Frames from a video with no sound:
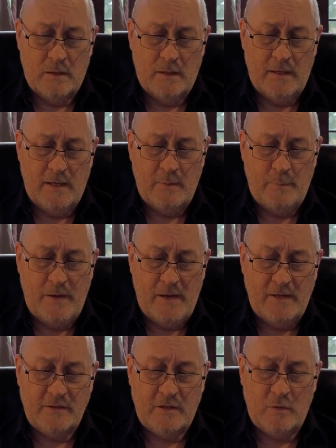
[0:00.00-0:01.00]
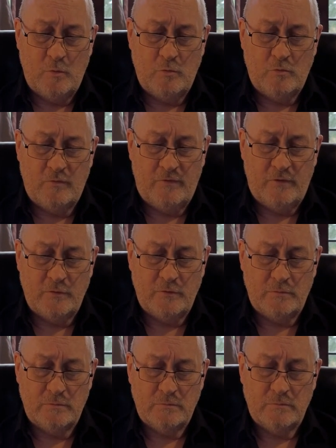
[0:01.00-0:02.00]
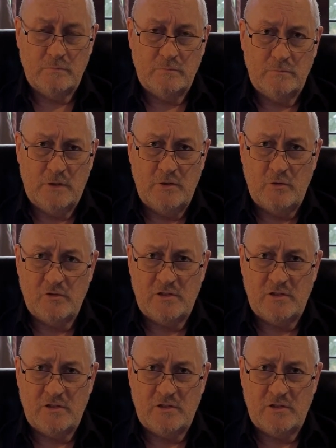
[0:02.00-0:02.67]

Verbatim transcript: I had a bad cold or flu and not